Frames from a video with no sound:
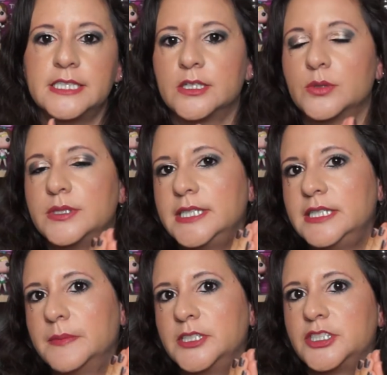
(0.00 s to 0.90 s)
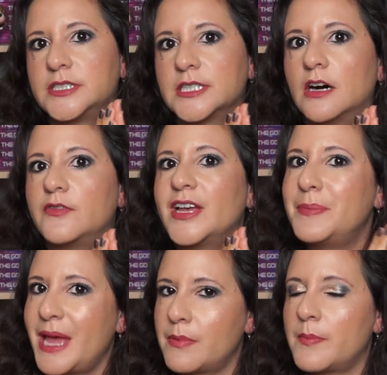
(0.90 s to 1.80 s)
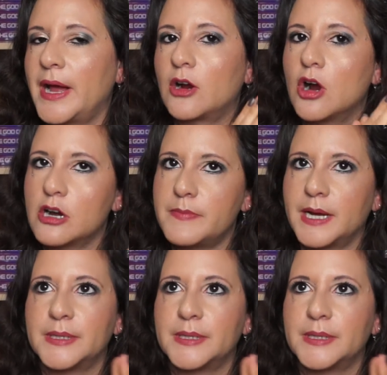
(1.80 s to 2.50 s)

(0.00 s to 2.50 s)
to know the dimensions of a paperback or hardback,